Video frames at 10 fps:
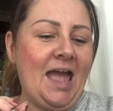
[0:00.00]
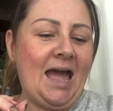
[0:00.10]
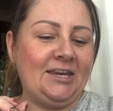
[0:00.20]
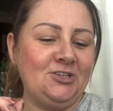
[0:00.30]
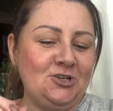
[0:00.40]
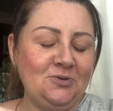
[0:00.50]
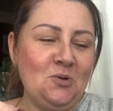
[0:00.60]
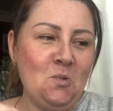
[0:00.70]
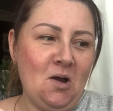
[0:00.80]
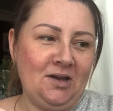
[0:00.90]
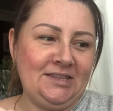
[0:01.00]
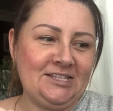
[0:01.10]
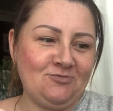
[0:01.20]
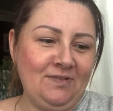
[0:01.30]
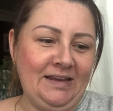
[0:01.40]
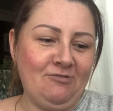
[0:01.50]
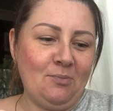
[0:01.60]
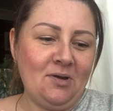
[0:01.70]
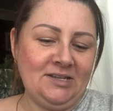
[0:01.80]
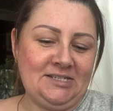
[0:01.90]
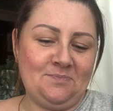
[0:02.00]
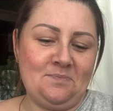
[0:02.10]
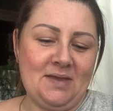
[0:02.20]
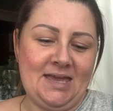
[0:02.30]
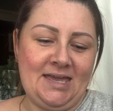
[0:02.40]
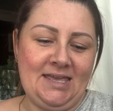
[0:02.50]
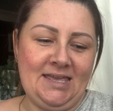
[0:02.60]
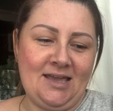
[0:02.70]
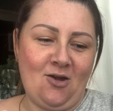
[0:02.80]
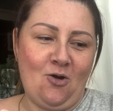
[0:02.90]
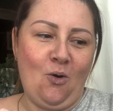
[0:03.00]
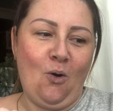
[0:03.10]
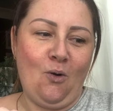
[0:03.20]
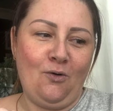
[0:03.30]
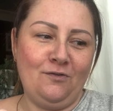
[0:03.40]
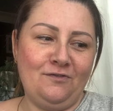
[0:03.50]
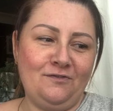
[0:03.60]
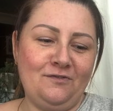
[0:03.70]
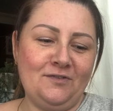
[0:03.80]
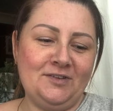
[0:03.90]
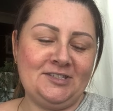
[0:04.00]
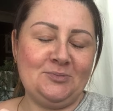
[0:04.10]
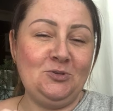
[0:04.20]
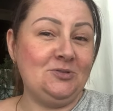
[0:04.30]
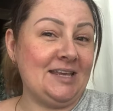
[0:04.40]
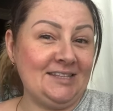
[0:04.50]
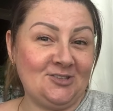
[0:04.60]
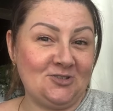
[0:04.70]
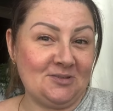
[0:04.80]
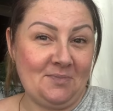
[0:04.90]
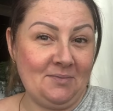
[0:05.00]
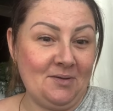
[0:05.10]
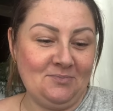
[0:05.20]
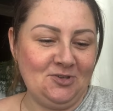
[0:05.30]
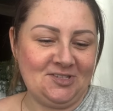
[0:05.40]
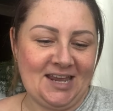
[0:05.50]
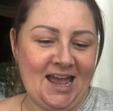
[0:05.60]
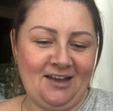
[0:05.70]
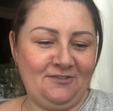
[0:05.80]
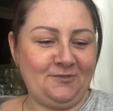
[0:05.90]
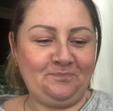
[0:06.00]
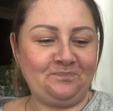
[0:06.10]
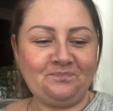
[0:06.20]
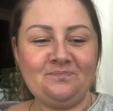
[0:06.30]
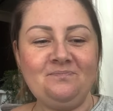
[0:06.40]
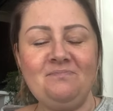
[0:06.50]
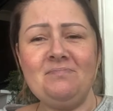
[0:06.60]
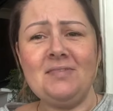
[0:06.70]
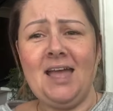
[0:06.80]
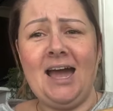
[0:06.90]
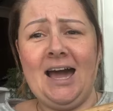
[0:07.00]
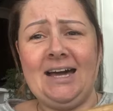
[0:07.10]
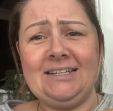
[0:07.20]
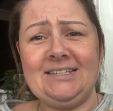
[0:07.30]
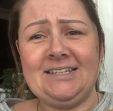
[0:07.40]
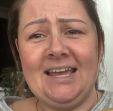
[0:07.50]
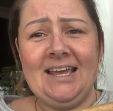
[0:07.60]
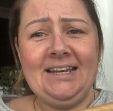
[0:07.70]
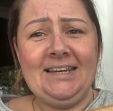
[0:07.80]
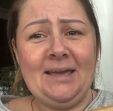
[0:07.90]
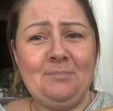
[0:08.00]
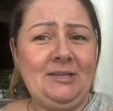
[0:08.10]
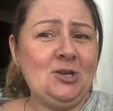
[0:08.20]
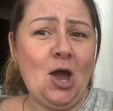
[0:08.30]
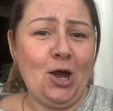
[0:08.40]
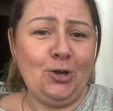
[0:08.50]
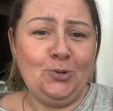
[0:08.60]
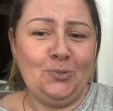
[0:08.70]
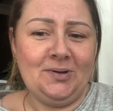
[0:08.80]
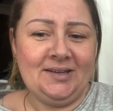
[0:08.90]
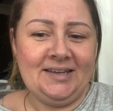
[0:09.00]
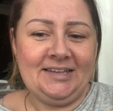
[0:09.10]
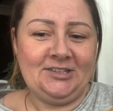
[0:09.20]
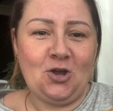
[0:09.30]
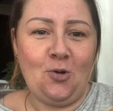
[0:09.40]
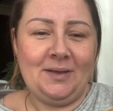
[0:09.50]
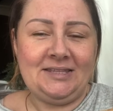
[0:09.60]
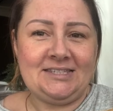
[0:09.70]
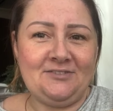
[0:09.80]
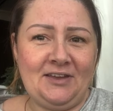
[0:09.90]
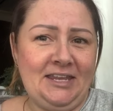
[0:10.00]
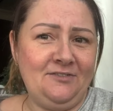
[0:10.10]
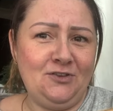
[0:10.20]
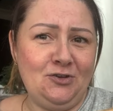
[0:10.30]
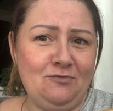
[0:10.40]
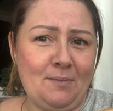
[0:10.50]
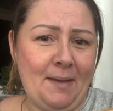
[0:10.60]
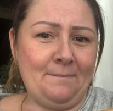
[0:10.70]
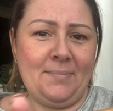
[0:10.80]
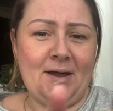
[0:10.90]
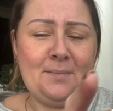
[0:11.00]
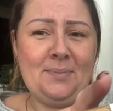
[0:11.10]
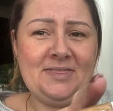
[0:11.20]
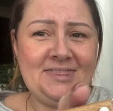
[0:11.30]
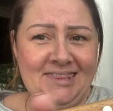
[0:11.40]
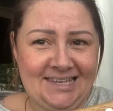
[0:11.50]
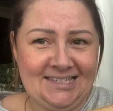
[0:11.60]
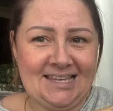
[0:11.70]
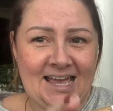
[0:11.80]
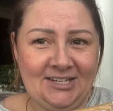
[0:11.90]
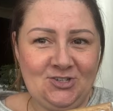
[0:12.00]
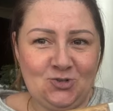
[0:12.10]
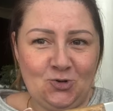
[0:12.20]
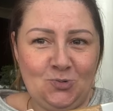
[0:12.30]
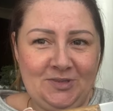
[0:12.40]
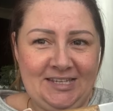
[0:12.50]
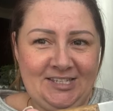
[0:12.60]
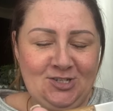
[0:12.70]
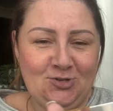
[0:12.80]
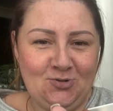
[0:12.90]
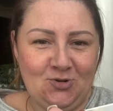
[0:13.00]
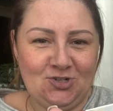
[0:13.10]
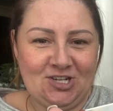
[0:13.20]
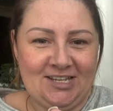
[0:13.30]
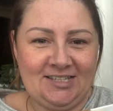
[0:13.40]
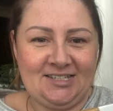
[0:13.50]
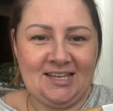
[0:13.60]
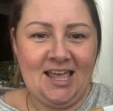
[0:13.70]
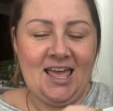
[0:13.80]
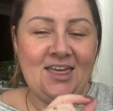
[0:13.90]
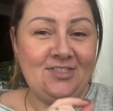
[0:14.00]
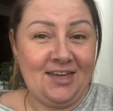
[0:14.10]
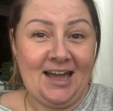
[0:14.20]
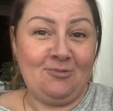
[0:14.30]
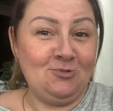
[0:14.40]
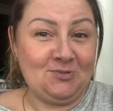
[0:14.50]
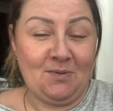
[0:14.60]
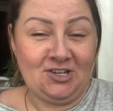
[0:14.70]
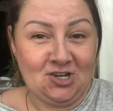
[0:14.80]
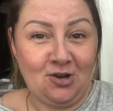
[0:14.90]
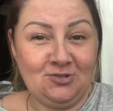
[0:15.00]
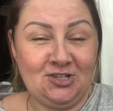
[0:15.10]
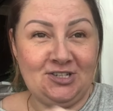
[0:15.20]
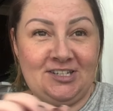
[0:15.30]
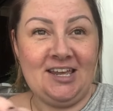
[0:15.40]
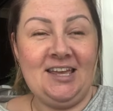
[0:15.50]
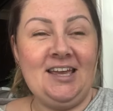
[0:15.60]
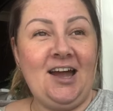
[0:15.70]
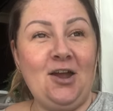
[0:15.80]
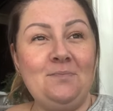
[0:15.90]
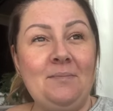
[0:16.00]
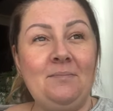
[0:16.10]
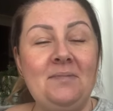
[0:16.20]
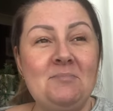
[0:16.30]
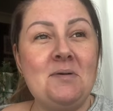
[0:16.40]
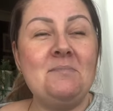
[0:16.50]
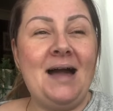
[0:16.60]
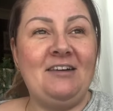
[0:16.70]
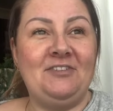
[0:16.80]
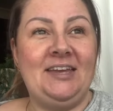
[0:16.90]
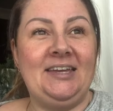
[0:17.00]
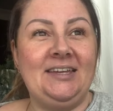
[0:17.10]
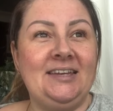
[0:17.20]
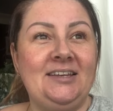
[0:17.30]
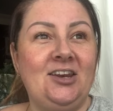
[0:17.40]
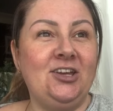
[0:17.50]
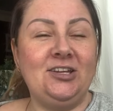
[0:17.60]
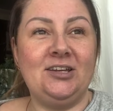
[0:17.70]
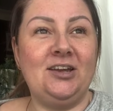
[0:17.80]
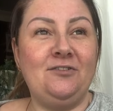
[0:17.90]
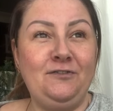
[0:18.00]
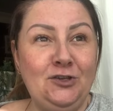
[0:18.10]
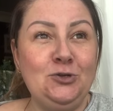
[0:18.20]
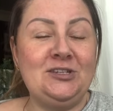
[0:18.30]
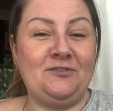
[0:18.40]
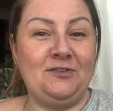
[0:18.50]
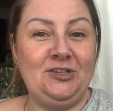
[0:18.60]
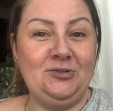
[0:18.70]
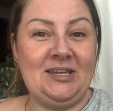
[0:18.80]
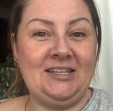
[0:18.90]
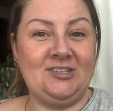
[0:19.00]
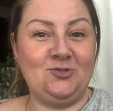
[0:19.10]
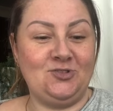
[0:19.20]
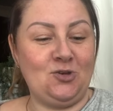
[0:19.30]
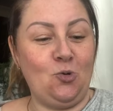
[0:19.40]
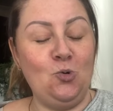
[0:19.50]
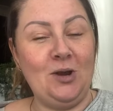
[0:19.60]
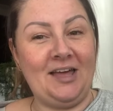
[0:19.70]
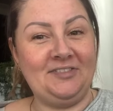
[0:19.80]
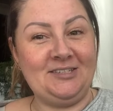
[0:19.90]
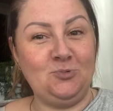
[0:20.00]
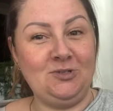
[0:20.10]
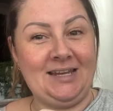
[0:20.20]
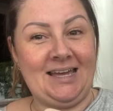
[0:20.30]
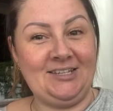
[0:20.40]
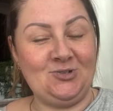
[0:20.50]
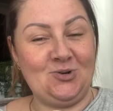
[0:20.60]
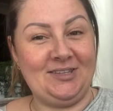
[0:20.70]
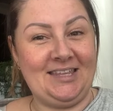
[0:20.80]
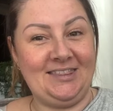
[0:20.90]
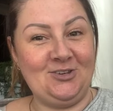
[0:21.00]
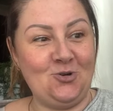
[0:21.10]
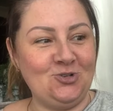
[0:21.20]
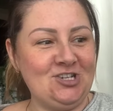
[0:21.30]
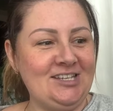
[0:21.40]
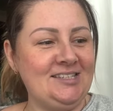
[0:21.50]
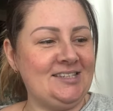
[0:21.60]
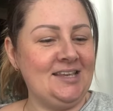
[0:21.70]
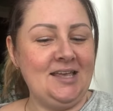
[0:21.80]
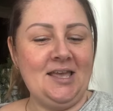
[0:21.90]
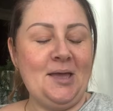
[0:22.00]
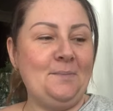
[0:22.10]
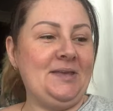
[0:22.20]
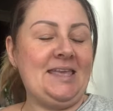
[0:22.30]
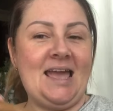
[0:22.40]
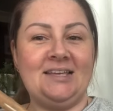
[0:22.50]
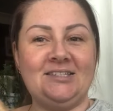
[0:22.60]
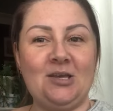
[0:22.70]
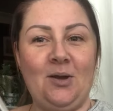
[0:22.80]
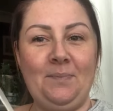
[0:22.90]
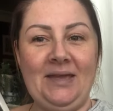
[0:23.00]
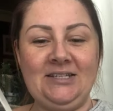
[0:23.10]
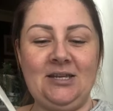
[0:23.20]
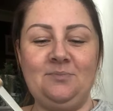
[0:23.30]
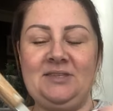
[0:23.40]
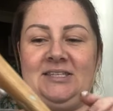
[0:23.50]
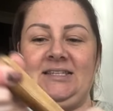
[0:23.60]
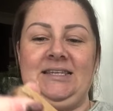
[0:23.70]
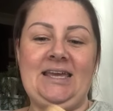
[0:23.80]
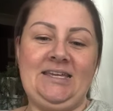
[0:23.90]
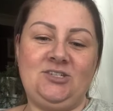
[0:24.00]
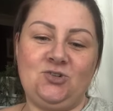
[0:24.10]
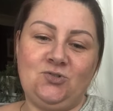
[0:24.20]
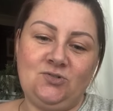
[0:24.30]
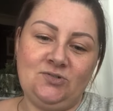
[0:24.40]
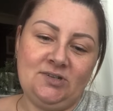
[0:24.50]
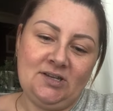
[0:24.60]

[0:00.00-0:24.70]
And I don't know why, this really reminded me of some utensils that my mum used to have. And let me know in the comments if any of you remember, but this handle with these two notches, that was my childhood. I remember my mum having like a few different utensils that all had this wooden handle and then the notches. But yeah, so I picked up this ladle,